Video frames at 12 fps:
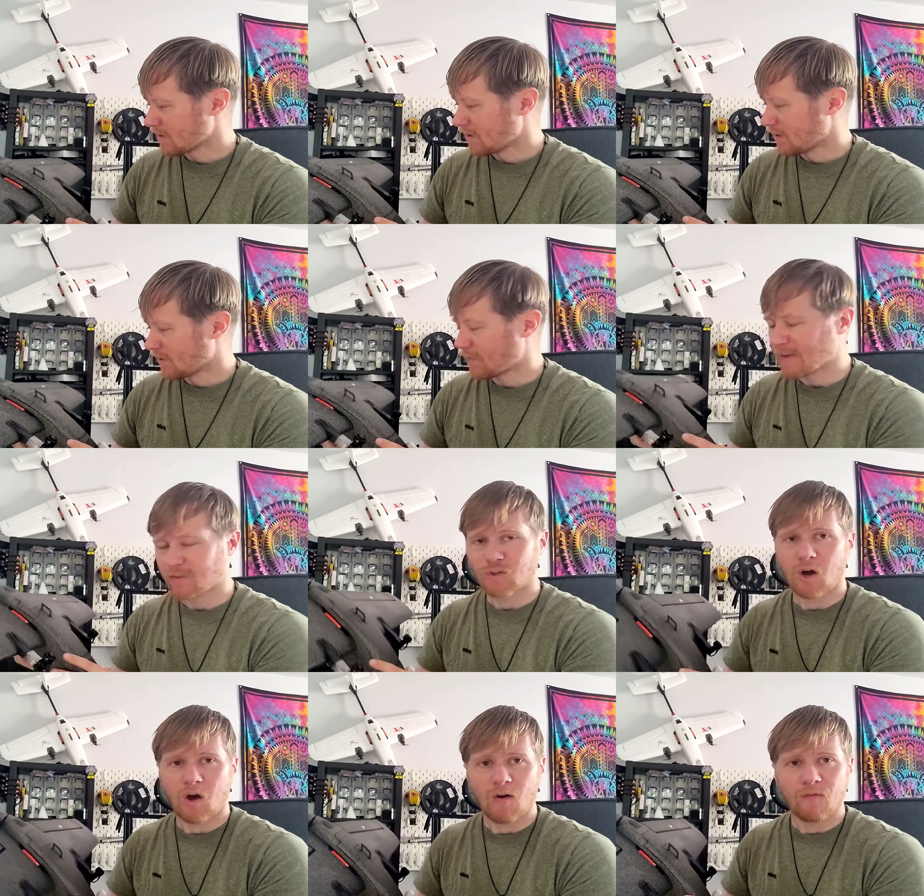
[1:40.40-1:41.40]
So I think to
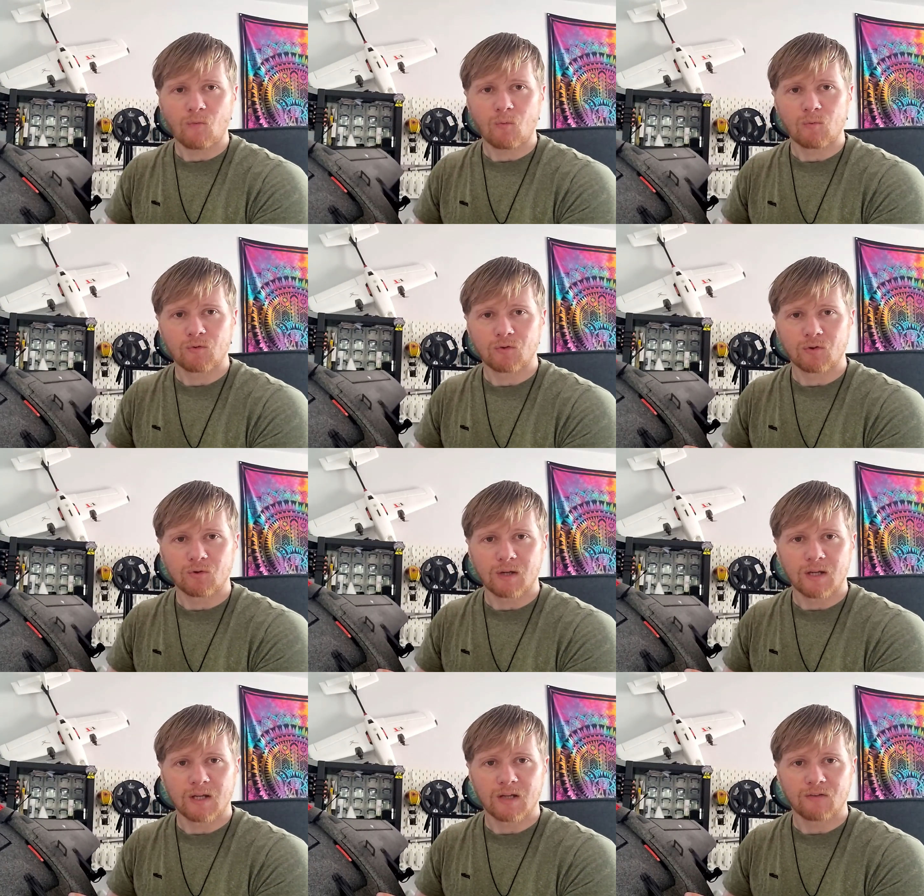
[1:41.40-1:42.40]
start off, what we'll do
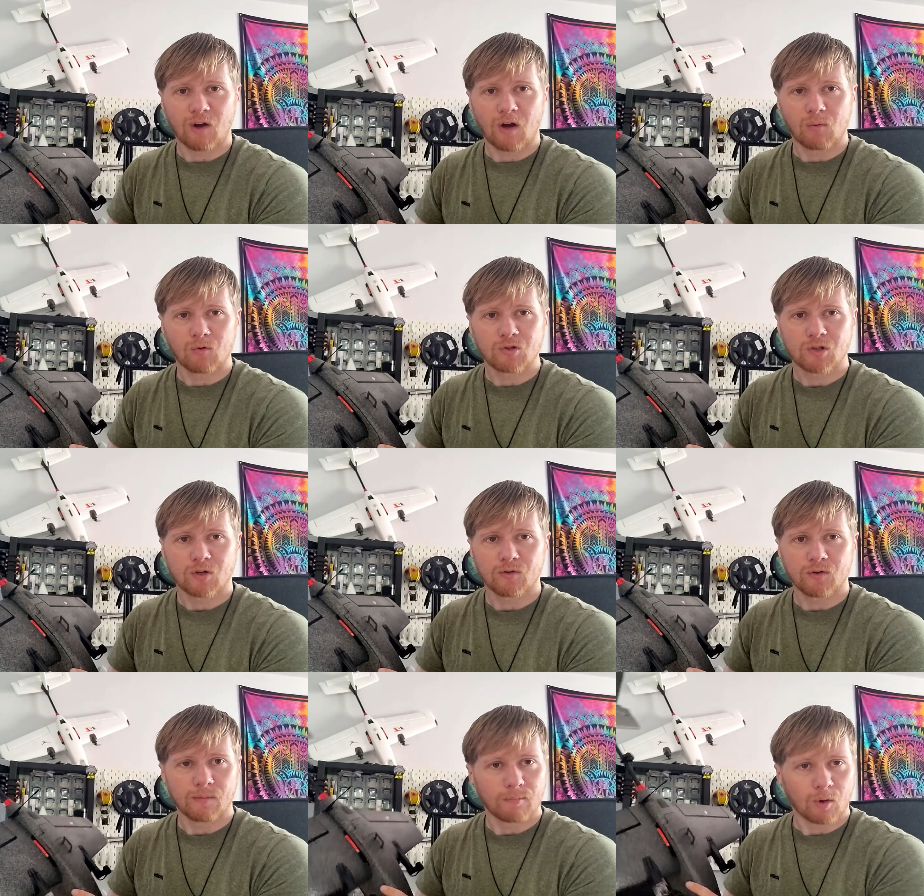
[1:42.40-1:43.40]
is I will show
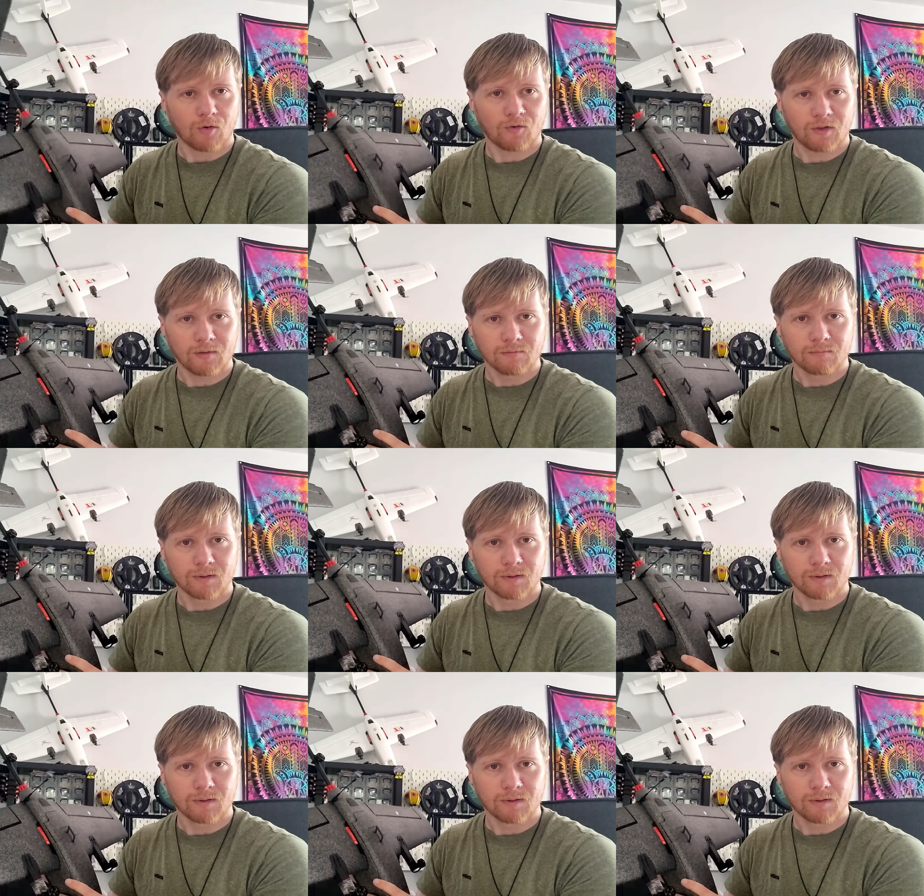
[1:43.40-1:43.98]
you the unboxing,